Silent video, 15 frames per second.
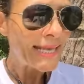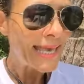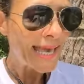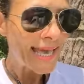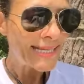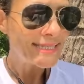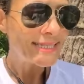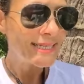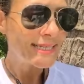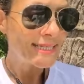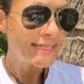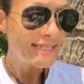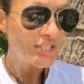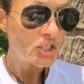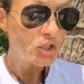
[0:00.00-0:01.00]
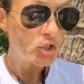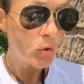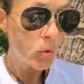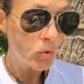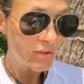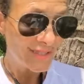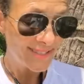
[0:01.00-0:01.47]
get
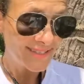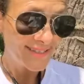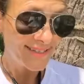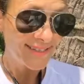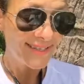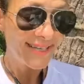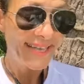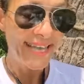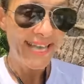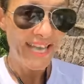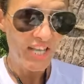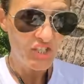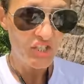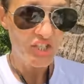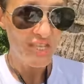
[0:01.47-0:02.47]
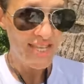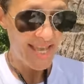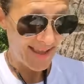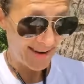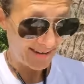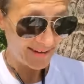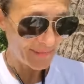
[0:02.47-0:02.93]
total
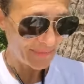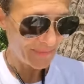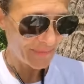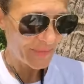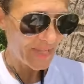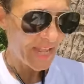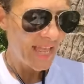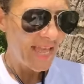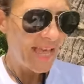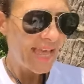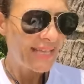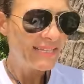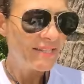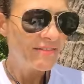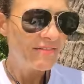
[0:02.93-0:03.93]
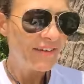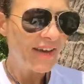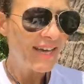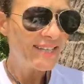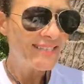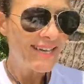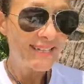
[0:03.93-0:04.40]
HDL and
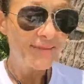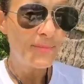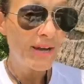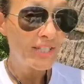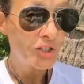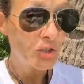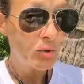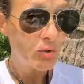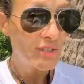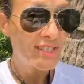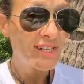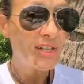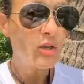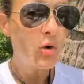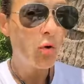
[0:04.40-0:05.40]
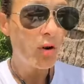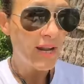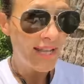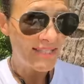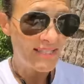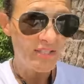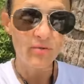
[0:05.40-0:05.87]
divide that by total
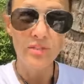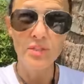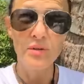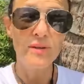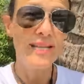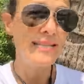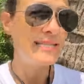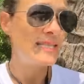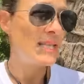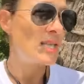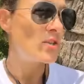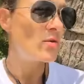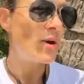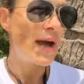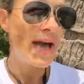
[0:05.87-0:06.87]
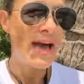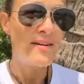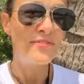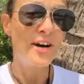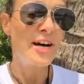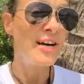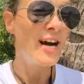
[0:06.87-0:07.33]
cholesterol. So let's say you
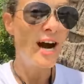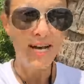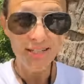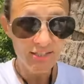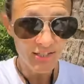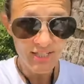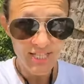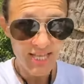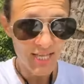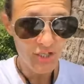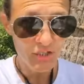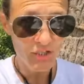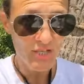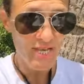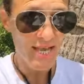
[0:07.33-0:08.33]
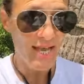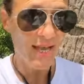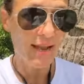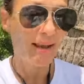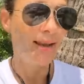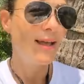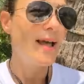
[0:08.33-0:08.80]
have 100
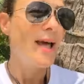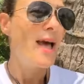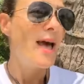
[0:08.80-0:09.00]
HDL